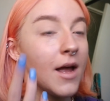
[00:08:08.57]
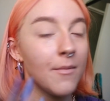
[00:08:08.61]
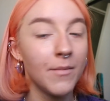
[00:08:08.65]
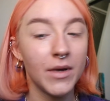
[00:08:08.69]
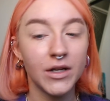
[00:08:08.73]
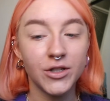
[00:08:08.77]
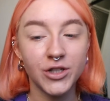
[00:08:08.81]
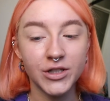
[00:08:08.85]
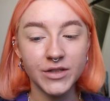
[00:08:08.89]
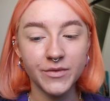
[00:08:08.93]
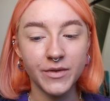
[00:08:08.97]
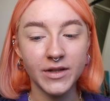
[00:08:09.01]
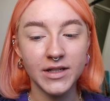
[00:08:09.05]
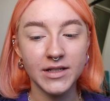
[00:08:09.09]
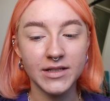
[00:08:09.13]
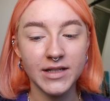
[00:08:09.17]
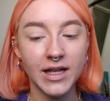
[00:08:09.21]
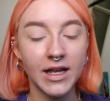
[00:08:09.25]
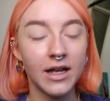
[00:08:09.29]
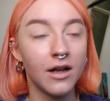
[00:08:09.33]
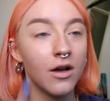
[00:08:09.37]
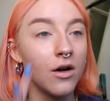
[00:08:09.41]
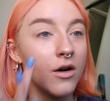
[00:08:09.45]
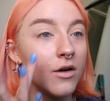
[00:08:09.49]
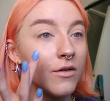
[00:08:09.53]
But just for the
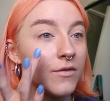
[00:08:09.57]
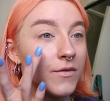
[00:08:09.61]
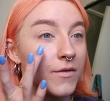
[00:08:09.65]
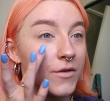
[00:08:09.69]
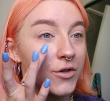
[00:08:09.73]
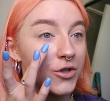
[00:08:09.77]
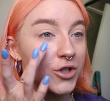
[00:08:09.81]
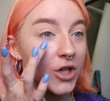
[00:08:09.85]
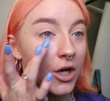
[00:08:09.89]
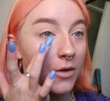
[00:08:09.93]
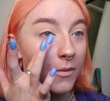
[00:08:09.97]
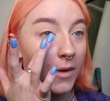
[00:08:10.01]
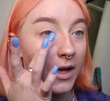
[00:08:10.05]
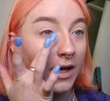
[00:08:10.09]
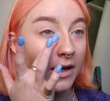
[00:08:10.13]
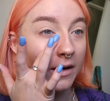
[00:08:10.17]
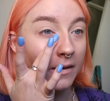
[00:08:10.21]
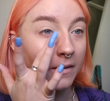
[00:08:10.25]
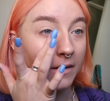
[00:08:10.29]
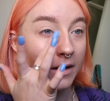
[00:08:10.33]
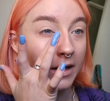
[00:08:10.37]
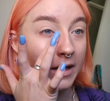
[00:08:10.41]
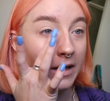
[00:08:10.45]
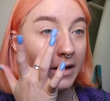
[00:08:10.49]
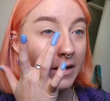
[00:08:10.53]
sake of showing,
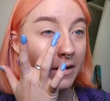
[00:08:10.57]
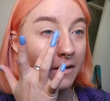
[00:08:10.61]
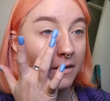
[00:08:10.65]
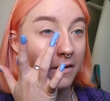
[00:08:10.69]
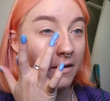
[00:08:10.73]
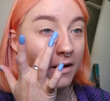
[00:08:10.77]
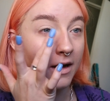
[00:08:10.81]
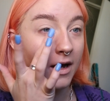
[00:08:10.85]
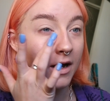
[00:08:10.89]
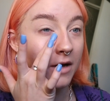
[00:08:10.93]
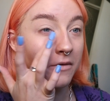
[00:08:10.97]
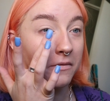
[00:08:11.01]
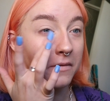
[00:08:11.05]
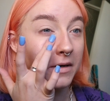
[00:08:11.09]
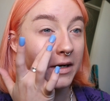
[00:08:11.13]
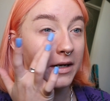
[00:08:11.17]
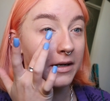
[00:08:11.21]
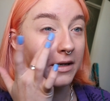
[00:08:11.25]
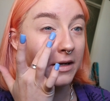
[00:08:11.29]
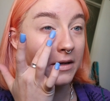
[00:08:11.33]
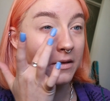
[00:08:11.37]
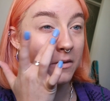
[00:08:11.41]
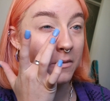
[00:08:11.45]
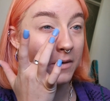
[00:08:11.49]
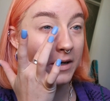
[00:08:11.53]
like, I really
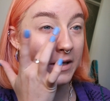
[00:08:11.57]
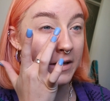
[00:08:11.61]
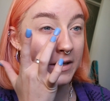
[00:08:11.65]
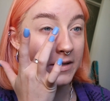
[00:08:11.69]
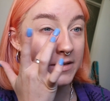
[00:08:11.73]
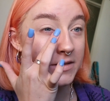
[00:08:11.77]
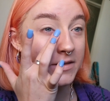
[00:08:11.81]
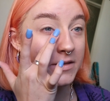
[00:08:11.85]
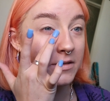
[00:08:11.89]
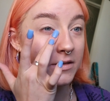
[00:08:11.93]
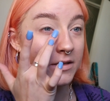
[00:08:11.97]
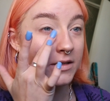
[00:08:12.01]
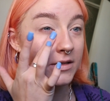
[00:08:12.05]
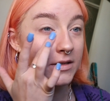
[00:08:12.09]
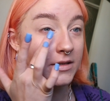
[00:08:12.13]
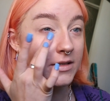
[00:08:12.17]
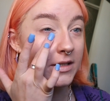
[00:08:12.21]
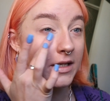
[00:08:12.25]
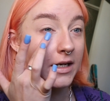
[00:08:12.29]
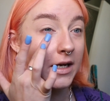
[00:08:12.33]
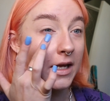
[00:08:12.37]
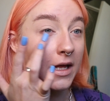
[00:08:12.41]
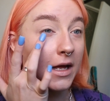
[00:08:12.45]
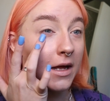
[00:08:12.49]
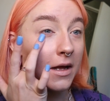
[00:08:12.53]
like the way this
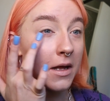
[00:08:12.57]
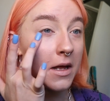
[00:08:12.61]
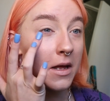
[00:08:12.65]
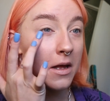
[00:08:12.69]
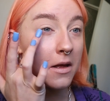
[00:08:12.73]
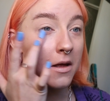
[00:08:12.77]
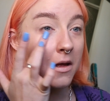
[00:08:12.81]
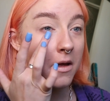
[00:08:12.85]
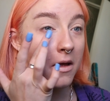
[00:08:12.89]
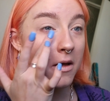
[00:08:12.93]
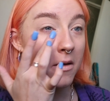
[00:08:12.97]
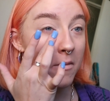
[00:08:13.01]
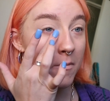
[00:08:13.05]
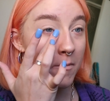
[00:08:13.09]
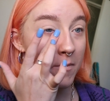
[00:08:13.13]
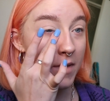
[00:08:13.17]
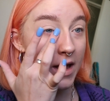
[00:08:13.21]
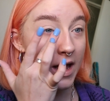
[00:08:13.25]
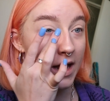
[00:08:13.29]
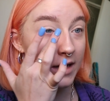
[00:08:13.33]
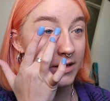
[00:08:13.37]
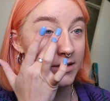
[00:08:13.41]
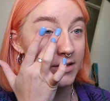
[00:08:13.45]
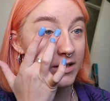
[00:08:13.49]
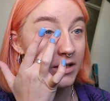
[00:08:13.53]
concealer
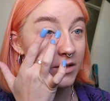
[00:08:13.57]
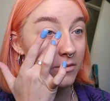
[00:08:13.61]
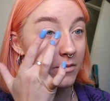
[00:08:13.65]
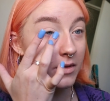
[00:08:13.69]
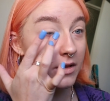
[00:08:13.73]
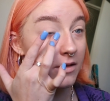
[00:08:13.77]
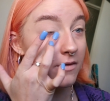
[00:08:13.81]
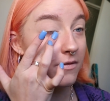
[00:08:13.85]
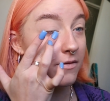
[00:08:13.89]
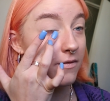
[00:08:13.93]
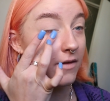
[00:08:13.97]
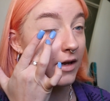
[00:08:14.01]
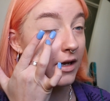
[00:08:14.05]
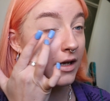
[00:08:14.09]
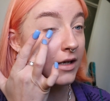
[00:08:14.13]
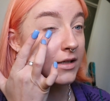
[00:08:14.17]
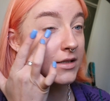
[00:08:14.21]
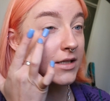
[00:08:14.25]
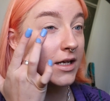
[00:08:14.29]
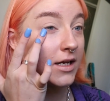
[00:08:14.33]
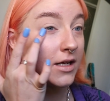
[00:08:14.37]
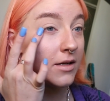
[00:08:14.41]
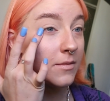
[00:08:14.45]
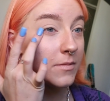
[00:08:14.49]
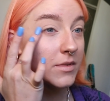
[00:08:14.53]
pats in with the
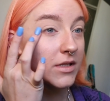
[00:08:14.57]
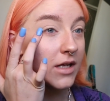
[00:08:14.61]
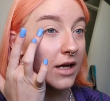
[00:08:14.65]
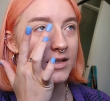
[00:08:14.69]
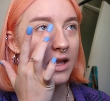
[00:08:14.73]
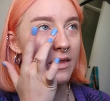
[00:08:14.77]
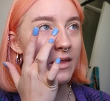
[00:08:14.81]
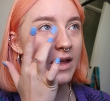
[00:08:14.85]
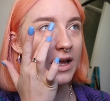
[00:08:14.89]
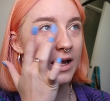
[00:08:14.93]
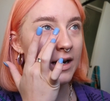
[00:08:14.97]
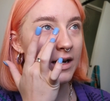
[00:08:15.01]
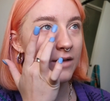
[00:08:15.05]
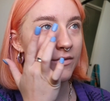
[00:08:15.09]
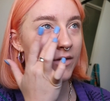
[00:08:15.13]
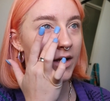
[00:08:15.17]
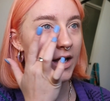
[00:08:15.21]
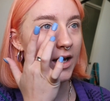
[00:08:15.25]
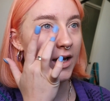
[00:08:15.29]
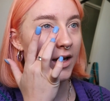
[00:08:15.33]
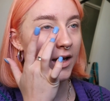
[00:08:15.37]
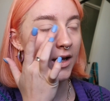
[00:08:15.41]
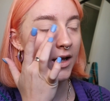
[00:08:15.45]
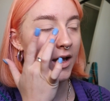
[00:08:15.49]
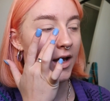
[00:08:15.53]
fingertips. Something
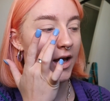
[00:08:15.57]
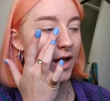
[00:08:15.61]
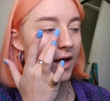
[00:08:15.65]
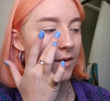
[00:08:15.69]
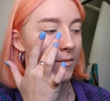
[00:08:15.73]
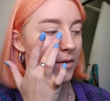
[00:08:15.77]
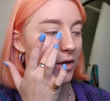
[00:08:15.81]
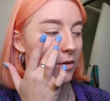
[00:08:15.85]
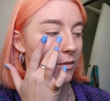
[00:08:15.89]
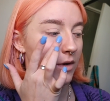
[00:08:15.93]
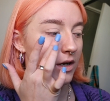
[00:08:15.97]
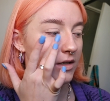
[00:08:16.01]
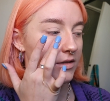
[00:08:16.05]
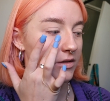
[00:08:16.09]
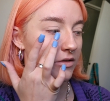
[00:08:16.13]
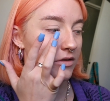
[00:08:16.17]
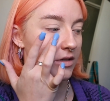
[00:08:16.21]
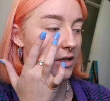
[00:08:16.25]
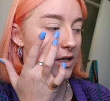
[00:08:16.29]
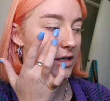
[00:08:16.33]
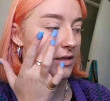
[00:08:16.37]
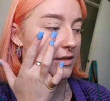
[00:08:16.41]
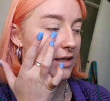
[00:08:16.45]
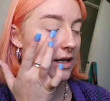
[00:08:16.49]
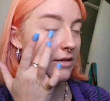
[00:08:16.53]
Olivia, who works on the
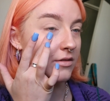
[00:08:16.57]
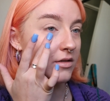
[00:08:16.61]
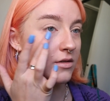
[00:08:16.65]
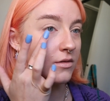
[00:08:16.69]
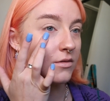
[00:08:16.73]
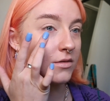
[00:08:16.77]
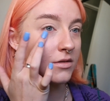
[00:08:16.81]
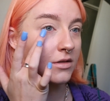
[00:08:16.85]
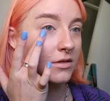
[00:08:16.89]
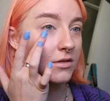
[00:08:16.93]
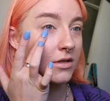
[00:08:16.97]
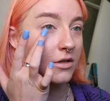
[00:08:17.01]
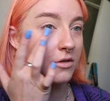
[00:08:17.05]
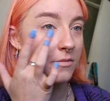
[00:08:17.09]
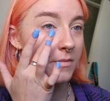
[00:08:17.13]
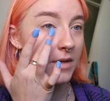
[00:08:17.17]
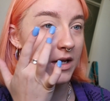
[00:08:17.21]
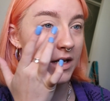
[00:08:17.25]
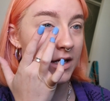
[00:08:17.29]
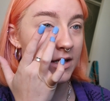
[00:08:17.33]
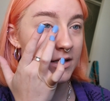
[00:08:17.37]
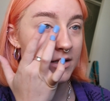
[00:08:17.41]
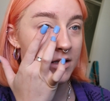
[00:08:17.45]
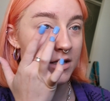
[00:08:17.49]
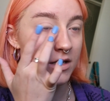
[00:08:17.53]
Nars counter, also told
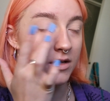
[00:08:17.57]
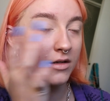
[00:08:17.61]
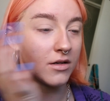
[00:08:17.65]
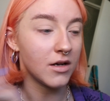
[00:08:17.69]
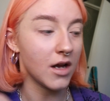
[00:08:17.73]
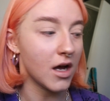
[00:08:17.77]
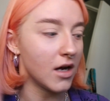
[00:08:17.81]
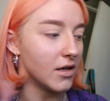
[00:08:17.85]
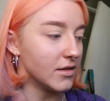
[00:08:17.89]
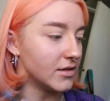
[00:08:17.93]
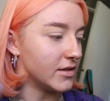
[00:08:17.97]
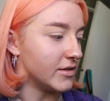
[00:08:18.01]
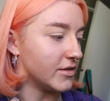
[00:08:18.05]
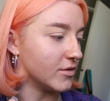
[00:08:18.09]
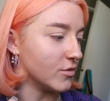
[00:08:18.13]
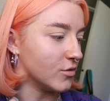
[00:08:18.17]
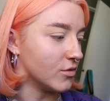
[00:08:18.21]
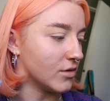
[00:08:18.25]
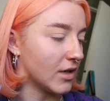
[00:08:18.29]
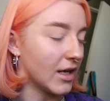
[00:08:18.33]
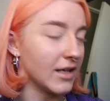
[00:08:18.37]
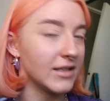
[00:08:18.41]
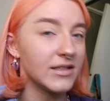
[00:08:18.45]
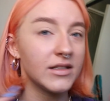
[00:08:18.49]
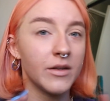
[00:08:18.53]
me is that Nars is all
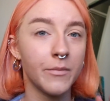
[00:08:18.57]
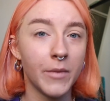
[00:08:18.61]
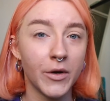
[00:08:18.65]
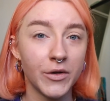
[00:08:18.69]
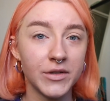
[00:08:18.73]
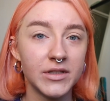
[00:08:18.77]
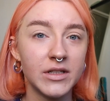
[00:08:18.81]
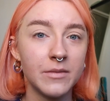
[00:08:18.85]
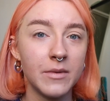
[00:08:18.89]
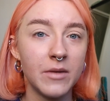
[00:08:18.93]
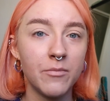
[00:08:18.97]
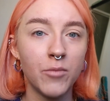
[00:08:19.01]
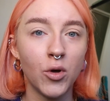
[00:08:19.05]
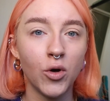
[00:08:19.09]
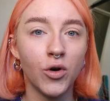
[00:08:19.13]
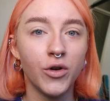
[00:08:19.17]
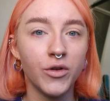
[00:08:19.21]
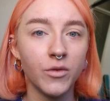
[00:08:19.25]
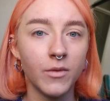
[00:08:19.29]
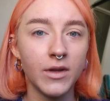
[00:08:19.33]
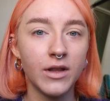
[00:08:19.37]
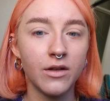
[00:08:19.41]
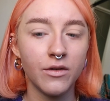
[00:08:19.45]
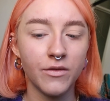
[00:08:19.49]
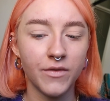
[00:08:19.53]
like supposed to be put
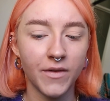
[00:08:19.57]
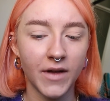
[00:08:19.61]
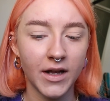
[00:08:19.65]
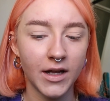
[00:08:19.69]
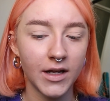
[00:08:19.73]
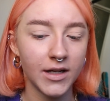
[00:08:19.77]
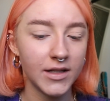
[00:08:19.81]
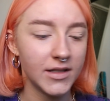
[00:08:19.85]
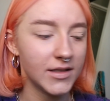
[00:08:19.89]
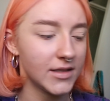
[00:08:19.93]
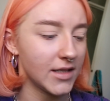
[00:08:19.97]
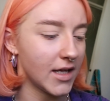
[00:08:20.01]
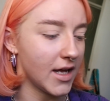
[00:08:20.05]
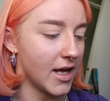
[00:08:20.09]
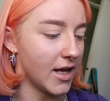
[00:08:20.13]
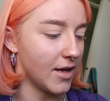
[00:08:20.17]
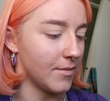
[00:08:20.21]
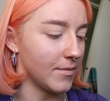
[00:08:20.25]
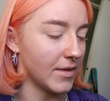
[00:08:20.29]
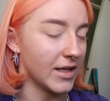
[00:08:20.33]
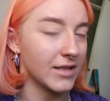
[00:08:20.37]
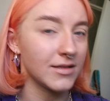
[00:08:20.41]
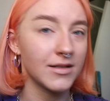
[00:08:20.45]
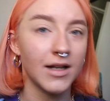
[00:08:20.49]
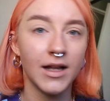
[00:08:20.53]
on with your fingers.
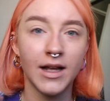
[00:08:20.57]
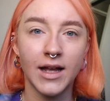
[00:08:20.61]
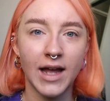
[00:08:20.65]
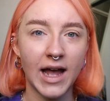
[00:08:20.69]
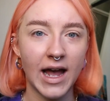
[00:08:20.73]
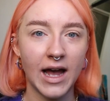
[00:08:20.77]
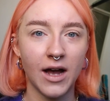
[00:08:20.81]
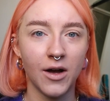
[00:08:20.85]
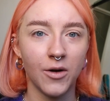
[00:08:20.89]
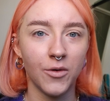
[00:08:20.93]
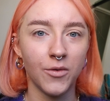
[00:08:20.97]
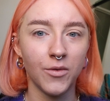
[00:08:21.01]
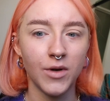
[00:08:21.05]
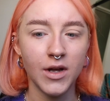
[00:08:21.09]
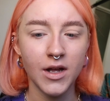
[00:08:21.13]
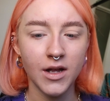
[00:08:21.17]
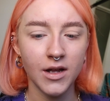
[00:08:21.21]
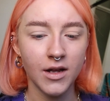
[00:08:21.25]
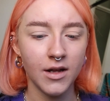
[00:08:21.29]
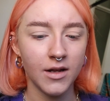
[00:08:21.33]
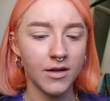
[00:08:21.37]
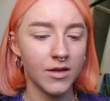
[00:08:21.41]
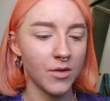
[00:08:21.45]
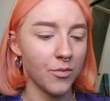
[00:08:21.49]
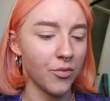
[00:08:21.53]
That's like how
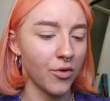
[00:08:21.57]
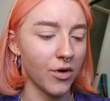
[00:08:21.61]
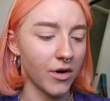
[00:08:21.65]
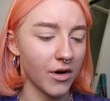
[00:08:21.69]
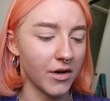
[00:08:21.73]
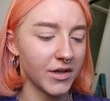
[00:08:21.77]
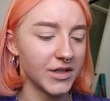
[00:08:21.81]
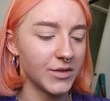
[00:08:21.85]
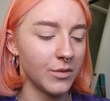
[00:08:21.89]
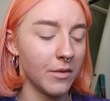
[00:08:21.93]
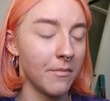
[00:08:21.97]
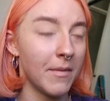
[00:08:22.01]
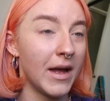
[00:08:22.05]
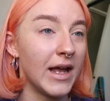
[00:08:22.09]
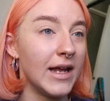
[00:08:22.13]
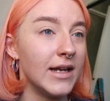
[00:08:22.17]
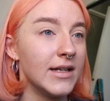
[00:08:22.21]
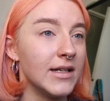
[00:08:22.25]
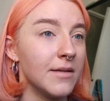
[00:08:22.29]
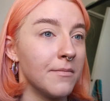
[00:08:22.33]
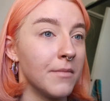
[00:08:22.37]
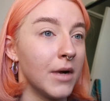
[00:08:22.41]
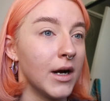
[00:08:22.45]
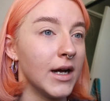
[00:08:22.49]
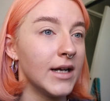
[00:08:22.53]
the products were
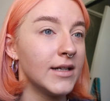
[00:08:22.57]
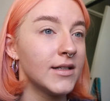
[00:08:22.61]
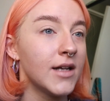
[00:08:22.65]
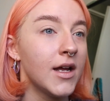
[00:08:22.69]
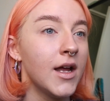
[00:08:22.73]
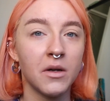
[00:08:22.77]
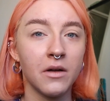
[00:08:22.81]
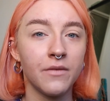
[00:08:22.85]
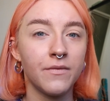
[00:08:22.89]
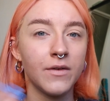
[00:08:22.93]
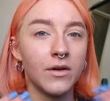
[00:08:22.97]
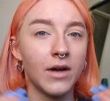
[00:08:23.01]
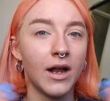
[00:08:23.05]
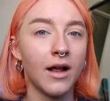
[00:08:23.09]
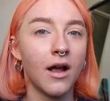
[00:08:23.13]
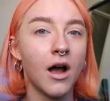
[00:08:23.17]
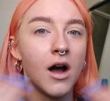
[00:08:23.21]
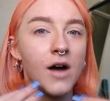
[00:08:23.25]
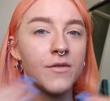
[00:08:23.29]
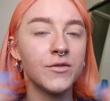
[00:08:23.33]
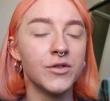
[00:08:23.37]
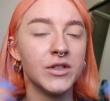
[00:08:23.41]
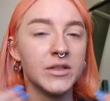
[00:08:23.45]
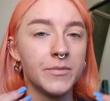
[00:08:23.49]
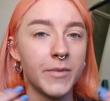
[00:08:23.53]
made in mind. So I feel like
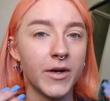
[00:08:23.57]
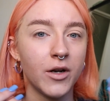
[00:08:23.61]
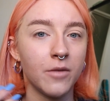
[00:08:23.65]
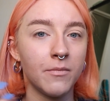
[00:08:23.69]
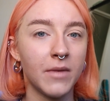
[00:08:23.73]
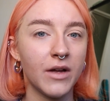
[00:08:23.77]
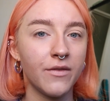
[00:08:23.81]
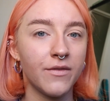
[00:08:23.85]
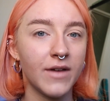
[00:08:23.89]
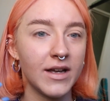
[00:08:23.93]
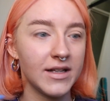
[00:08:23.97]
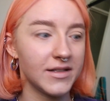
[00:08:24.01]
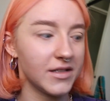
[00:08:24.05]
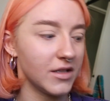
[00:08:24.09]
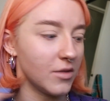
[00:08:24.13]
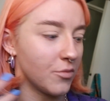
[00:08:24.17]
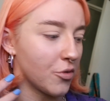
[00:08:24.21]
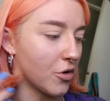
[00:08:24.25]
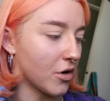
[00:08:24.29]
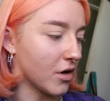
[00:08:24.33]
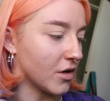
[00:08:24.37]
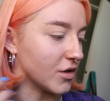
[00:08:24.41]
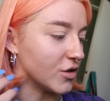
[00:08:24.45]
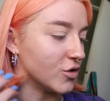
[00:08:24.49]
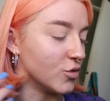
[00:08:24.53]
after it's been on my face and the
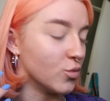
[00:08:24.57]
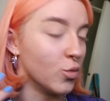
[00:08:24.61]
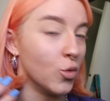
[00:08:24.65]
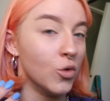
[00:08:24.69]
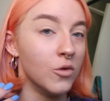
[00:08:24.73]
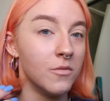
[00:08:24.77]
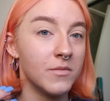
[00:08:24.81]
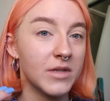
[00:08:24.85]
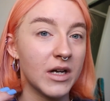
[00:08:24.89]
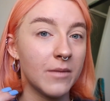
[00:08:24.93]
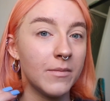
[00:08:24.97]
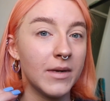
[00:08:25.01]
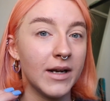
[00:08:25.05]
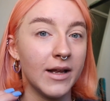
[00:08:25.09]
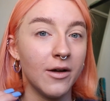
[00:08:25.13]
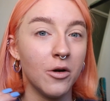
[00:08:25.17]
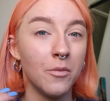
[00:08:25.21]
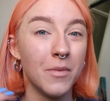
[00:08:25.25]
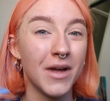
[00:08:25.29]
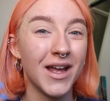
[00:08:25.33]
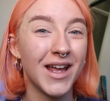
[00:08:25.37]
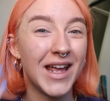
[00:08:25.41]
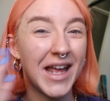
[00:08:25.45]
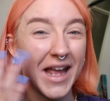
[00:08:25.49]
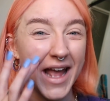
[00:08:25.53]
product has warmed up a little
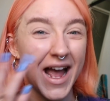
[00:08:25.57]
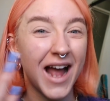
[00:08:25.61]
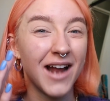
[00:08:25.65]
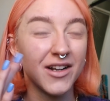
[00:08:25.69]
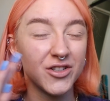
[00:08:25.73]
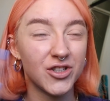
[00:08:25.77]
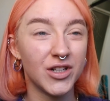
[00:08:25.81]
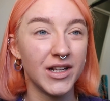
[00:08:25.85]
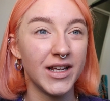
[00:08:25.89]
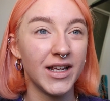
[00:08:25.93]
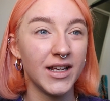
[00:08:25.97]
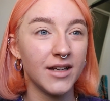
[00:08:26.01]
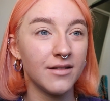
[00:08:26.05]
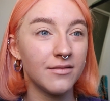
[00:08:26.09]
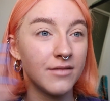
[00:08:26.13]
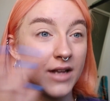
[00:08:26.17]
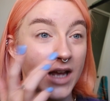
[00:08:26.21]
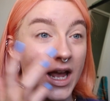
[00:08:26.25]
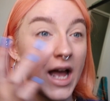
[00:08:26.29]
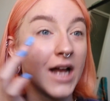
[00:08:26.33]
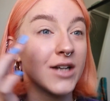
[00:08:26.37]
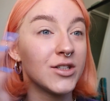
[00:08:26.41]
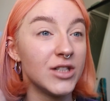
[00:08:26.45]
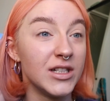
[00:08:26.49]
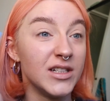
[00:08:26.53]
bit, it actually
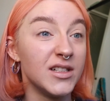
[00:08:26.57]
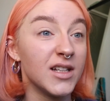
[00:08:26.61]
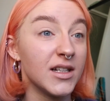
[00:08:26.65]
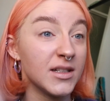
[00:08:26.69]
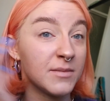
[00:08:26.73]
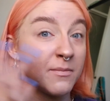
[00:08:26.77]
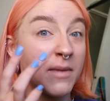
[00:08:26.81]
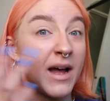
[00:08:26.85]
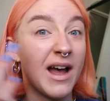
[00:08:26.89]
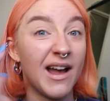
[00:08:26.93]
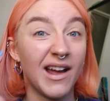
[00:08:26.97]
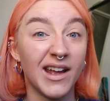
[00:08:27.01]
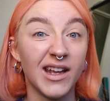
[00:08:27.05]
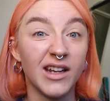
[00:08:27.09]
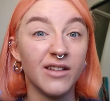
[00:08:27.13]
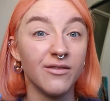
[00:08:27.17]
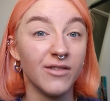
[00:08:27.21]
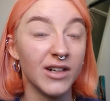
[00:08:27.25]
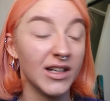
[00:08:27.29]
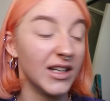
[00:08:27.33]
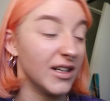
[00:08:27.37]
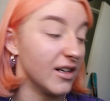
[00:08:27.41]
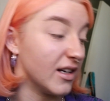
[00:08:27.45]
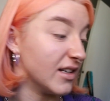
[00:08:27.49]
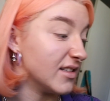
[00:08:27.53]
does pat in
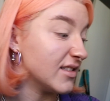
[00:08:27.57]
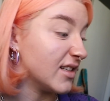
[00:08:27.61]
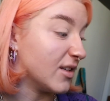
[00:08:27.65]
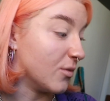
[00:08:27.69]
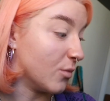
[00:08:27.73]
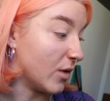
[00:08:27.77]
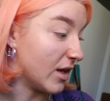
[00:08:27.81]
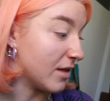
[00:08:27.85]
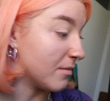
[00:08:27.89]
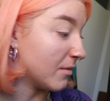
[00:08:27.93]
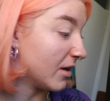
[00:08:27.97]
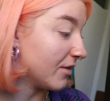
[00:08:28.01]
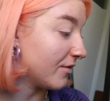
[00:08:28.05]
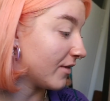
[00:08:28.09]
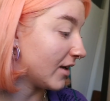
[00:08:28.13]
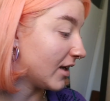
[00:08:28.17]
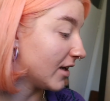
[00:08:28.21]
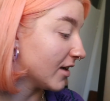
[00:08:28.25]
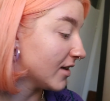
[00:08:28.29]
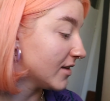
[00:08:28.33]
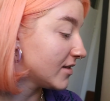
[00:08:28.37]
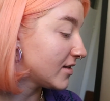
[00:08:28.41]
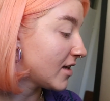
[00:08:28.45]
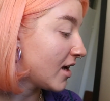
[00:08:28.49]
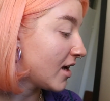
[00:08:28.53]
really nicely with my fingers.